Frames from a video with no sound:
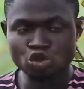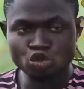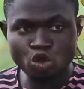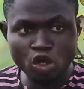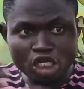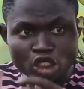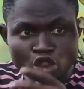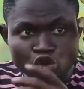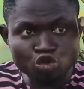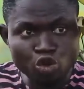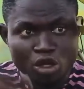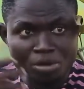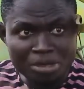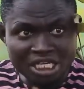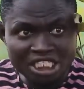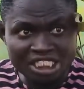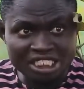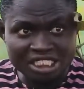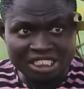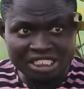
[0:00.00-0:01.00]
And
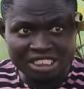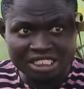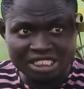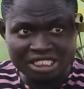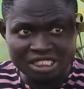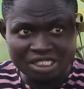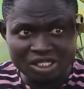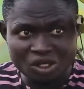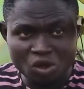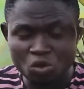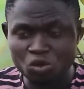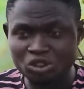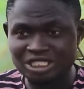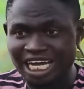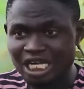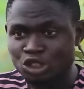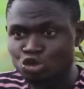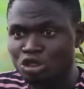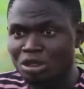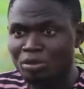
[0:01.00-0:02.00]
talking to a maiden
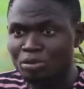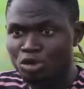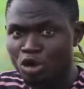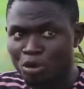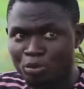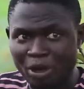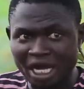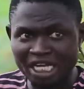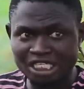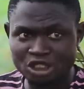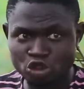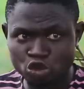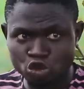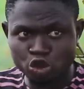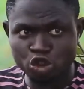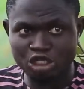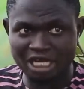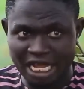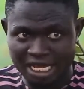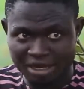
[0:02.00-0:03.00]
without doing
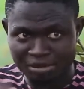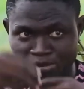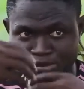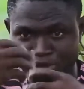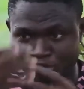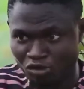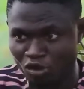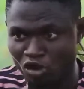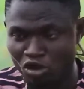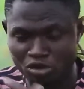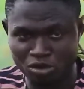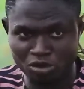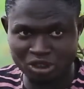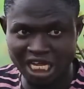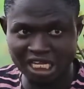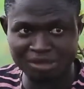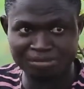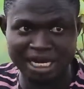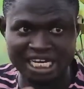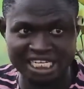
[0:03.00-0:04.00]
proper introduction, like
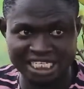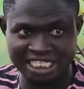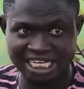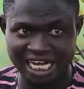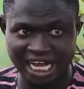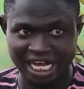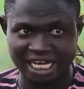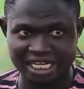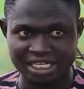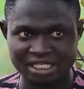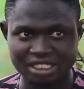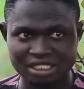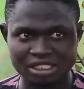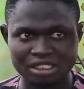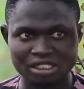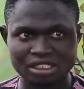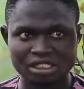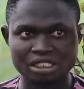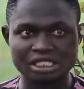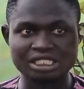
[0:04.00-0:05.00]
before, without marrying
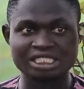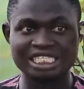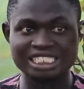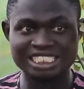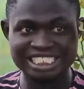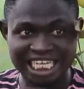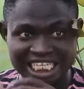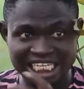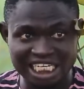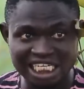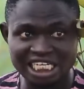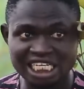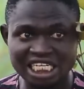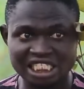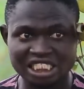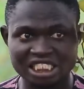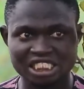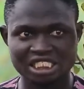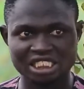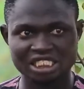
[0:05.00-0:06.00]
her, is a
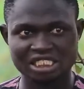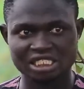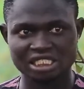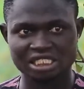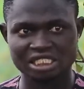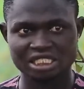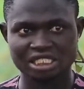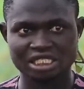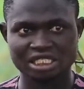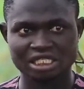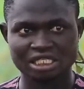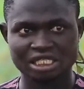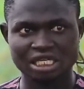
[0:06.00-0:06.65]
sacrilege.